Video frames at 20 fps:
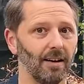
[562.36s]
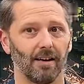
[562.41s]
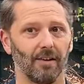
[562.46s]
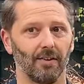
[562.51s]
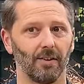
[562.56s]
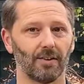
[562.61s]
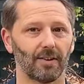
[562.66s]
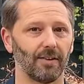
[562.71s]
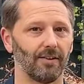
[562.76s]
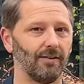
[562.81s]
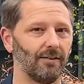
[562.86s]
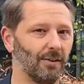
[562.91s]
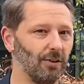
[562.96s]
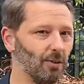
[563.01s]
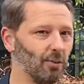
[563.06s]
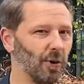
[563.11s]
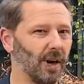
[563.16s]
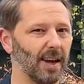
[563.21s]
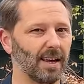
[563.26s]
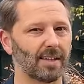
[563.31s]
There's a few
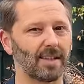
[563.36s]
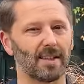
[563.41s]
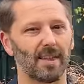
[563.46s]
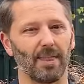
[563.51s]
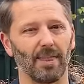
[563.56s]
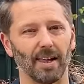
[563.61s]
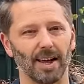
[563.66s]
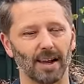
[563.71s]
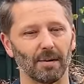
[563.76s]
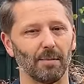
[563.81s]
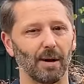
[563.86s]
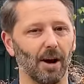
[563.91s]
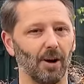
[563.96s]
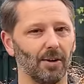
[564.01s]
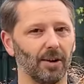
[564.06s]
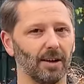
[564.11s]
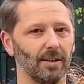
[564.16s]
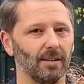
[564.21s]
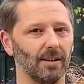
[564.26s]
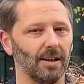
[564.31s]
ways to think about
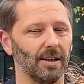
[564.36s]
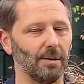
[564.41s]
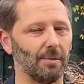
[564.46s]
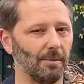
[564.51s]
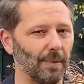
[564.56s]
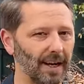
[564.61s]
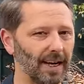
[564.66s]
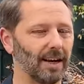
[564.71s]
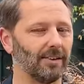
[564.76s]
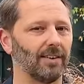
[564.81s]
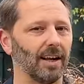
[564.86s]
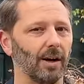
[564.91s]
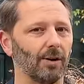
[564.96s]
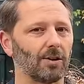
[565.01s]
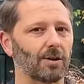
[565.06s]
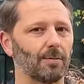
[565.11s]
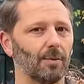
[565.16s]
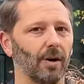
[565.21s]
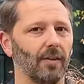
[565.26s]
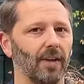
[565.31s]
it. You might have to
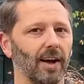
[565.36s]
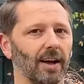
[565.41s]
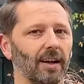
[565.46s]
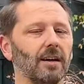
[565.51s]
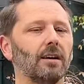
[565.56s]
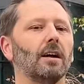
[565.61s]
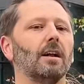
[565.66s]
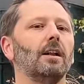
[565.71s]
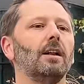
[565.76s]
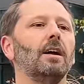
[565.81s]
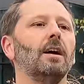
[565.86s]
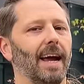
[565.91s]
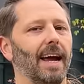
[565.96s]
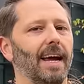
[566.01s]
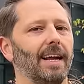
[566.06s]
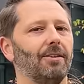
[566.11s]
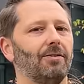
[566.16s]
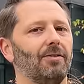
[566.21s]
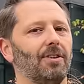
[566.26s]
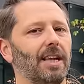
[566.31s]
outsmart that hill. And
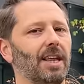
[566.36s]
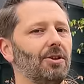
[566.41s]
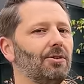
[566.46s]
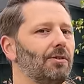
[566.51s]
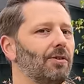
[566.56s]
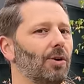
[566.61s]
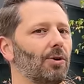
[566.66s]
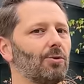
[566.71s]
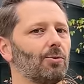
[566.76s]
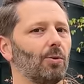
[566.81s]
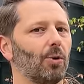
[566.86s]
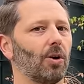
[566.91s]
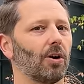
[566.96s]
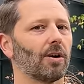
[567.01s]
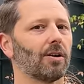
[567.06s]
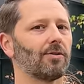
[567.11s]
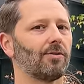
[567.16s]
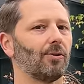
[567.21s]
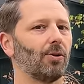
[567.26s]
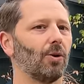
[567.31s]
if neither of those
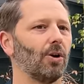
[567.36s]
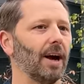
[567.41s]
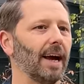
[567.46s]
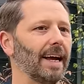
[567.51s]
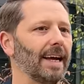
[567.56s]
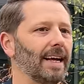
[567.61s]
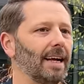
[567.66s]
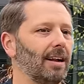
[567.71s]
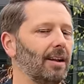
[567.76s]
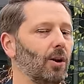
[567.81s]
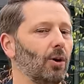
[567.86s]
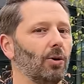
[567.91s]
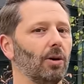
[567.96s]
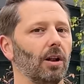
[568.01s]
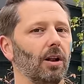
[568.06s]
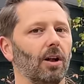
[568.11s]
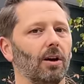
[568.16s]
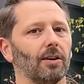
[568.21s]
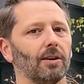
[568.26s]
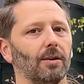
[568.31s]
works for a hill or a
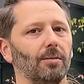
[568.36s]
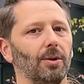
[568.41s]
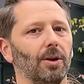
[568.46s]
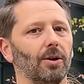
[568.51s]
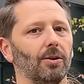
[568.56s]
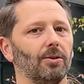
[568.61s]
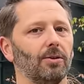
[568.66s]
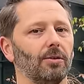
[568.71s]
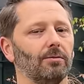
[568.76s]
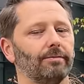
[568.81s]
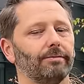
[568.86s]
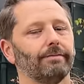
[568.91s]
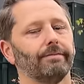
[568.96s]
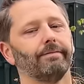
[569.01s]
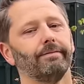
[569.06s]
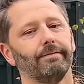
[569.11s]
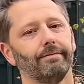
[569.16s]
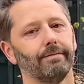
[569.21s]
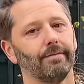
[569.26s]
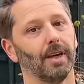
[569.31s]
long commute,
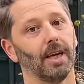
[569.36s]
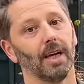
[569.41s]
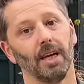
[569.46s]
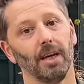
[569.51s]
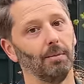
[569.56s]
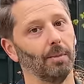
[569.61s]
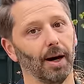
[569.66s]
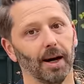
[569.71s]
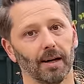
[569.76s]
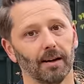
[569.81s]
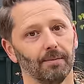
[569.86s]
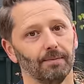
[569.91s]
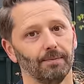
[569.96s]
e-bike.